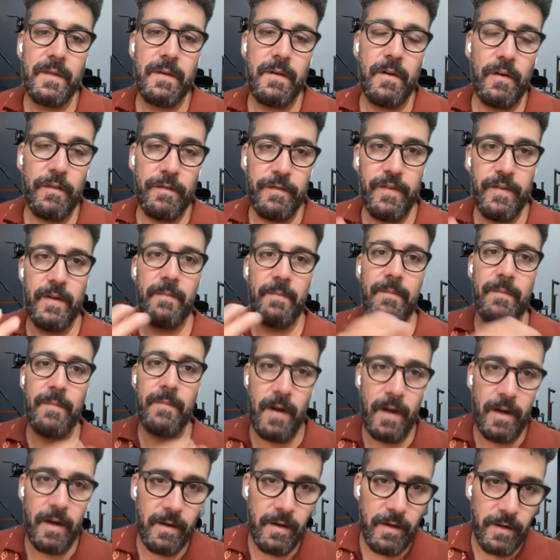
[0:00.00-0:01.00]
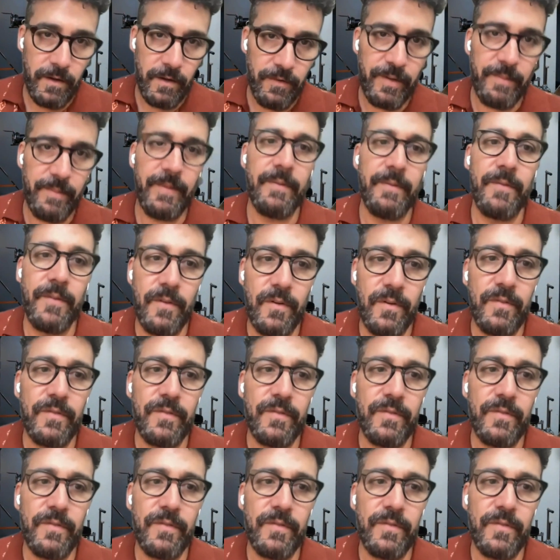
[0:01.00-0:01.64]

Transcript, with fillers: or from our agreement with